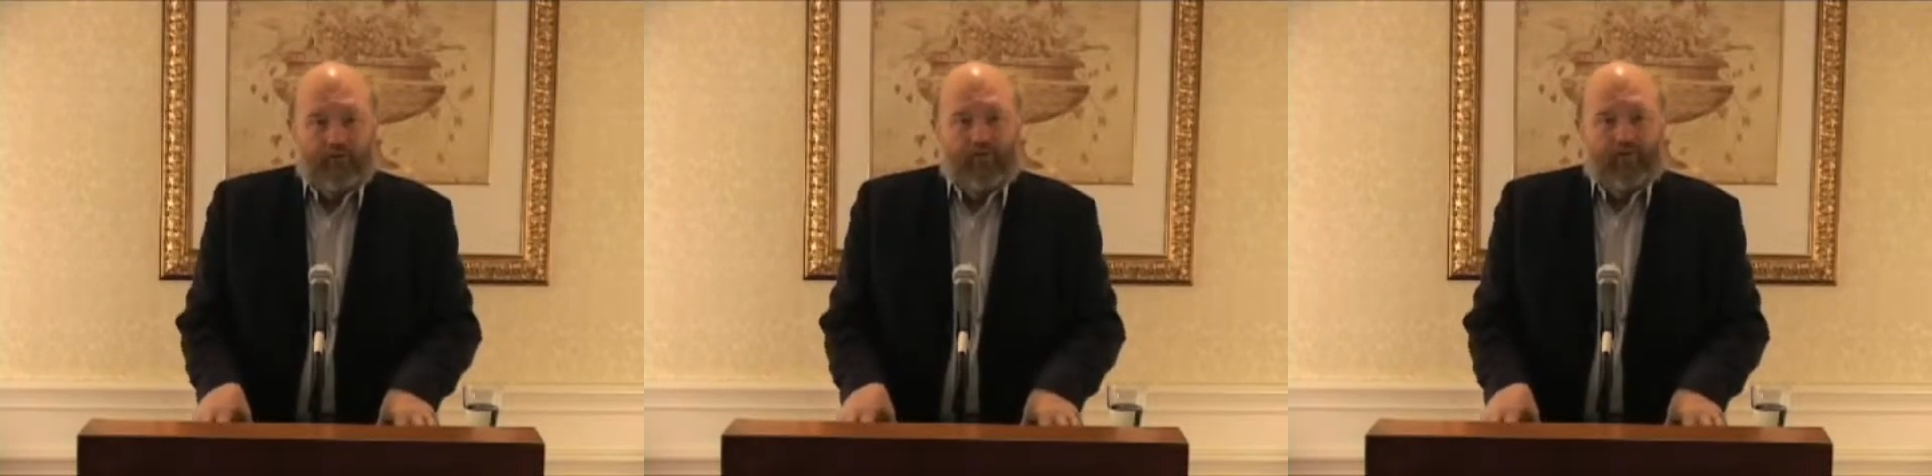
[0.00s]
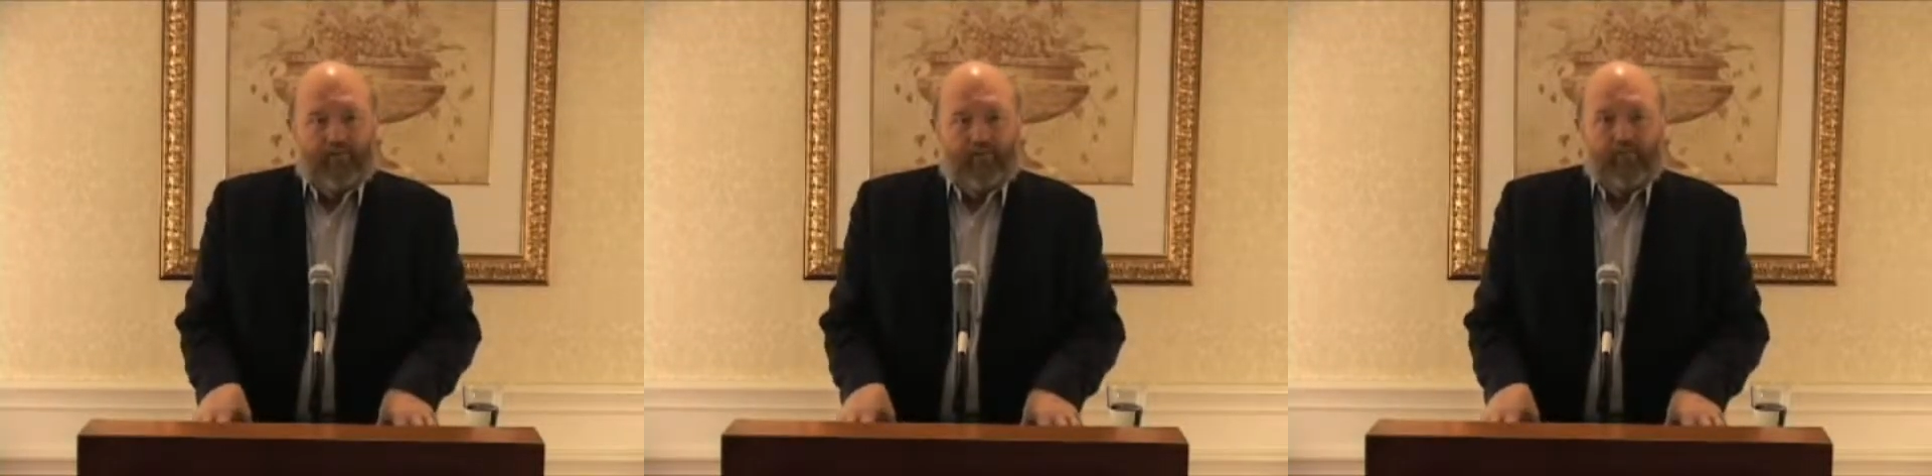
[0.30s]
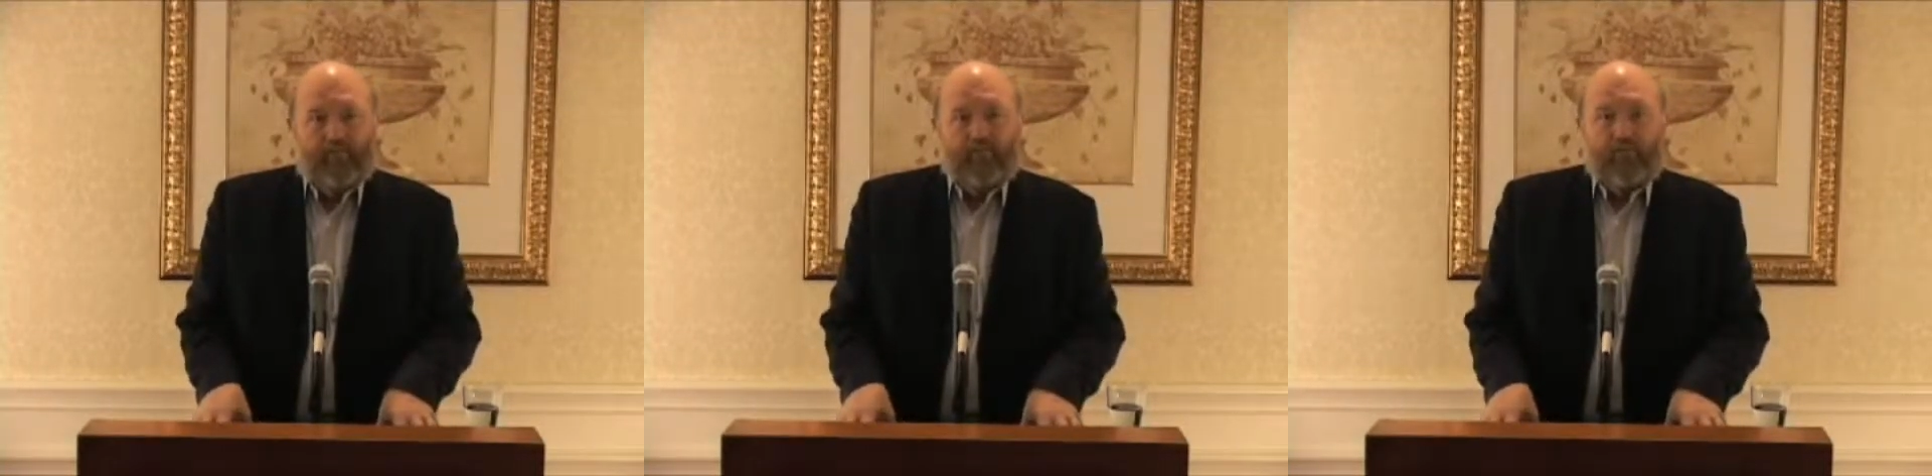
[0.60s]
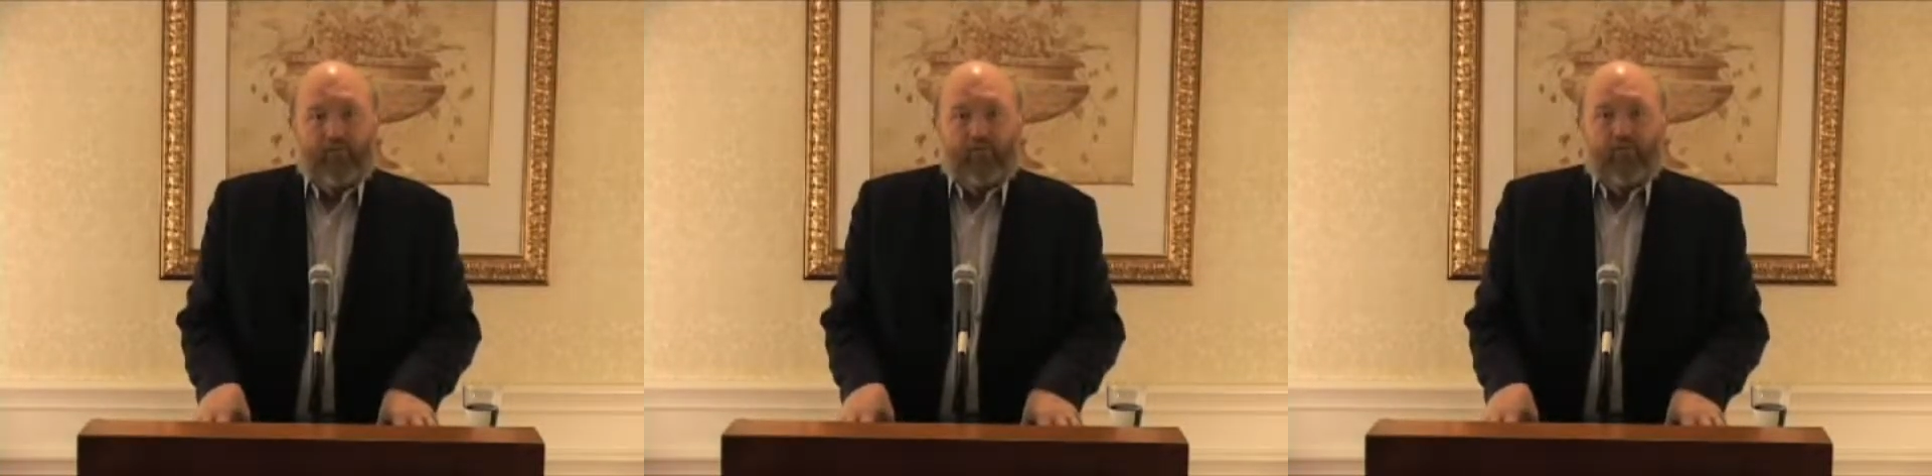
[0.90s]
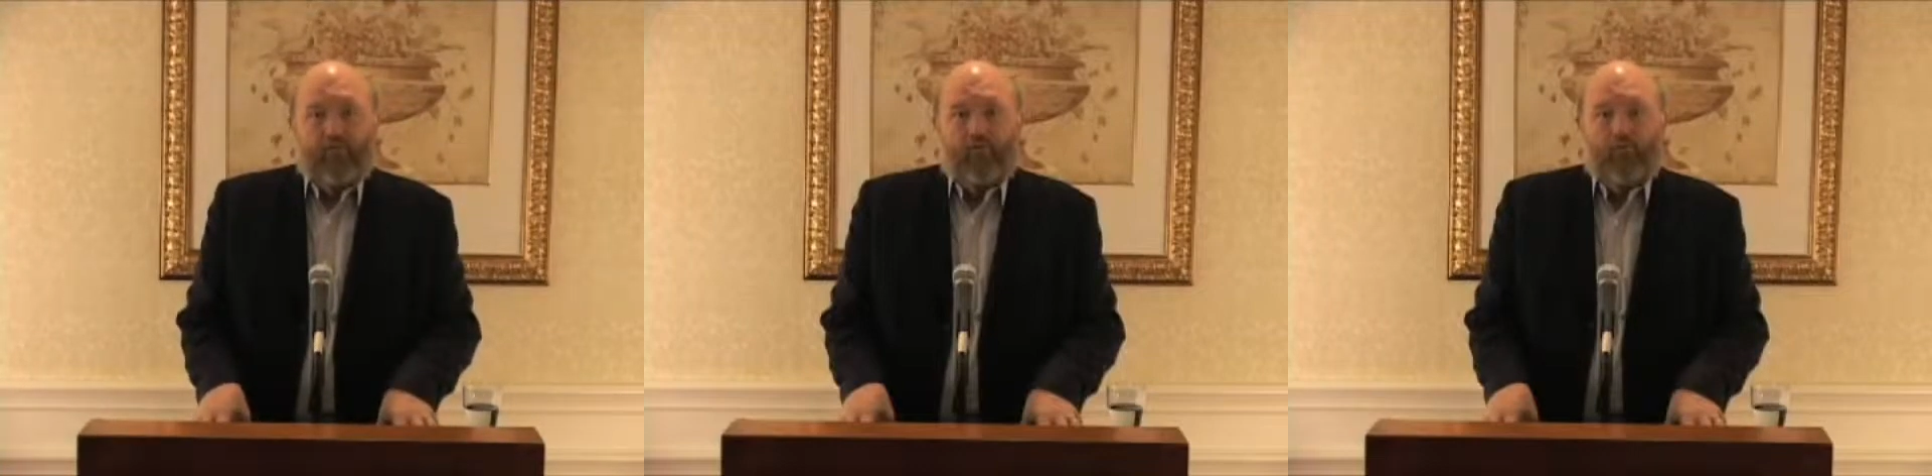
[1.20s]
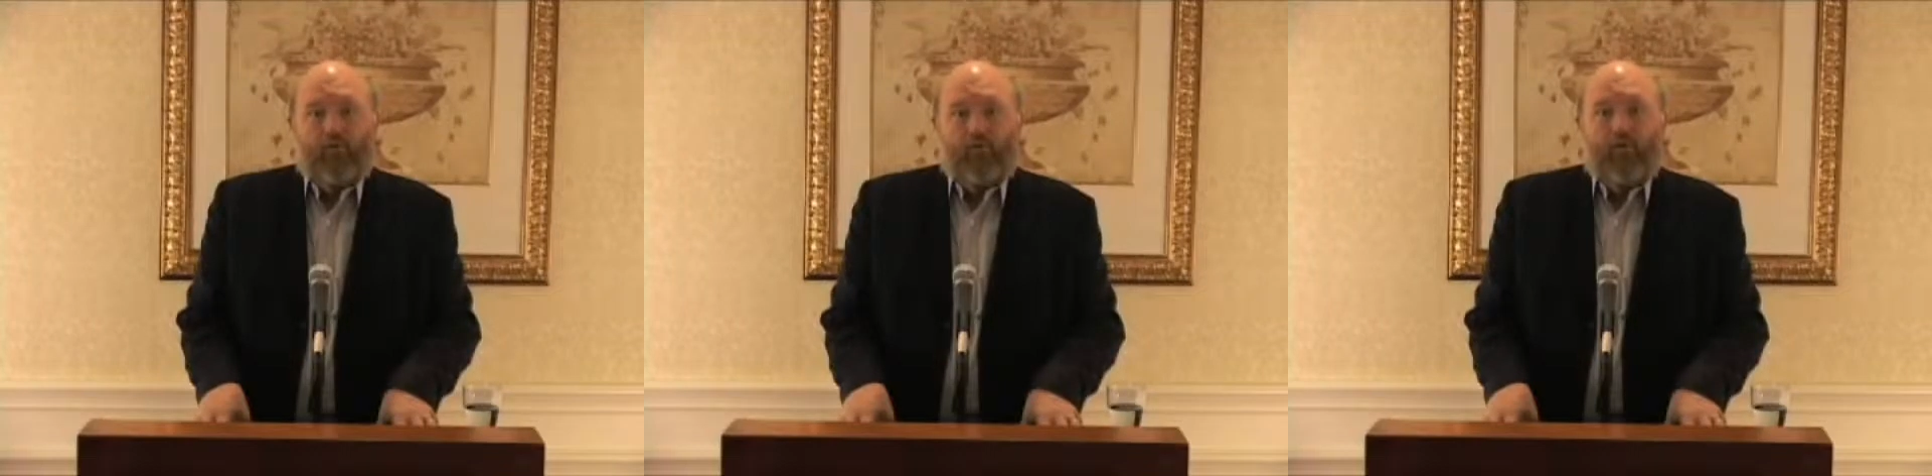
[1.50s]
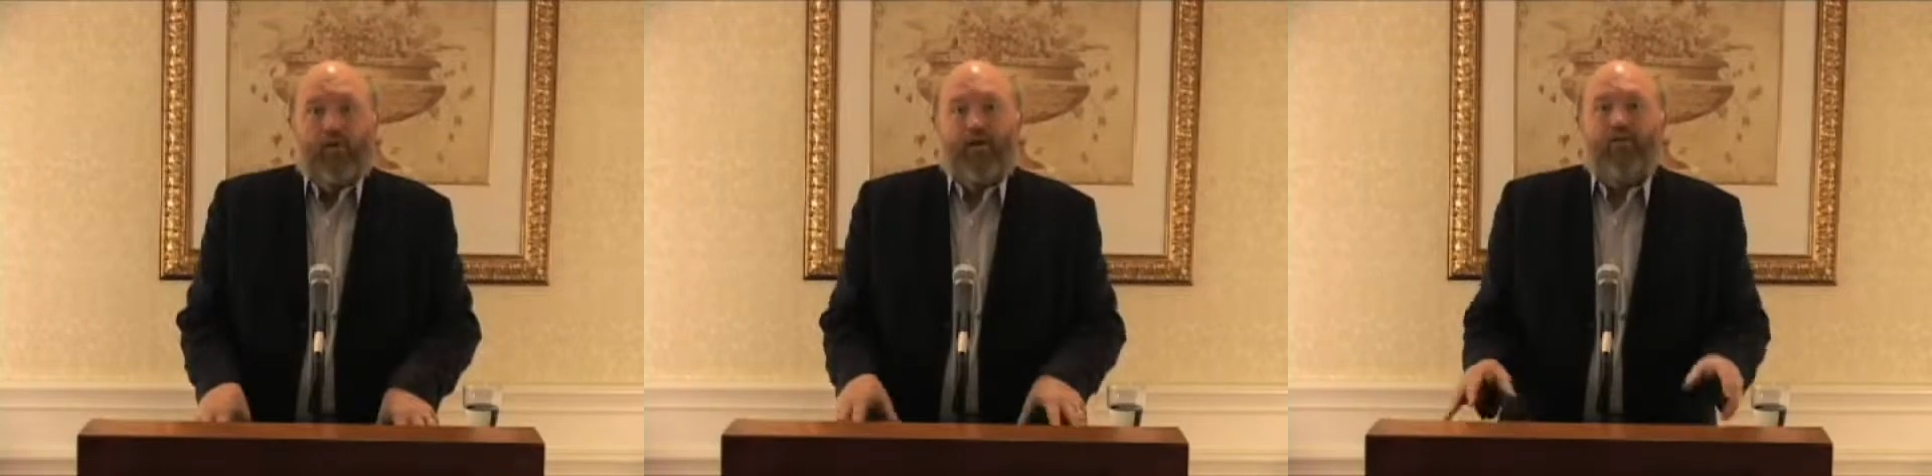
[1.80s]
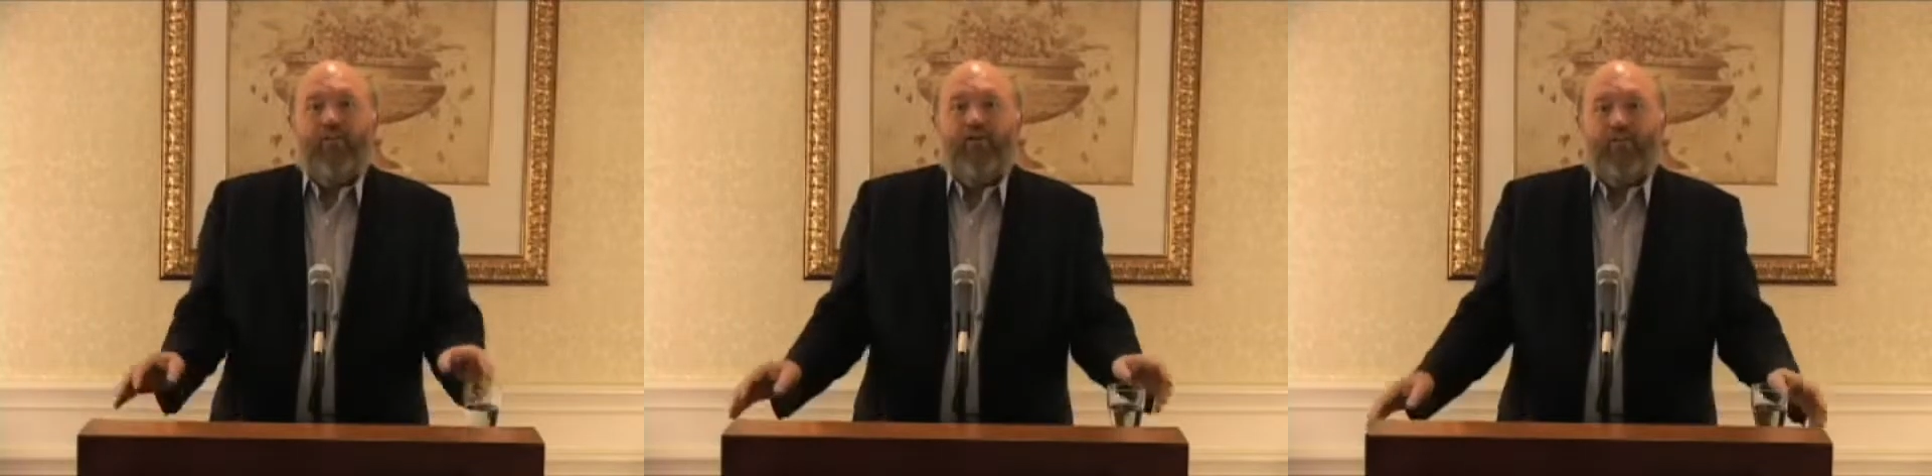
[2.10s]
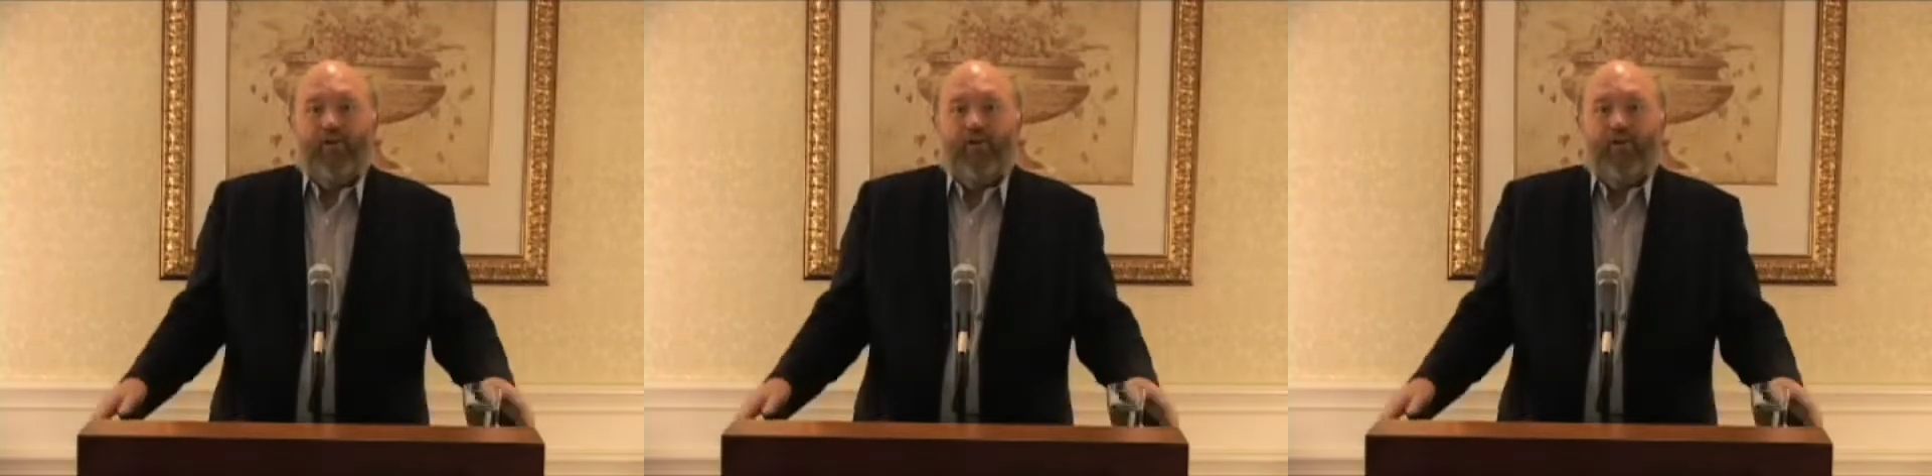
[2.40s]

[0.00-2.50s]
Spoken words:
factors, we are not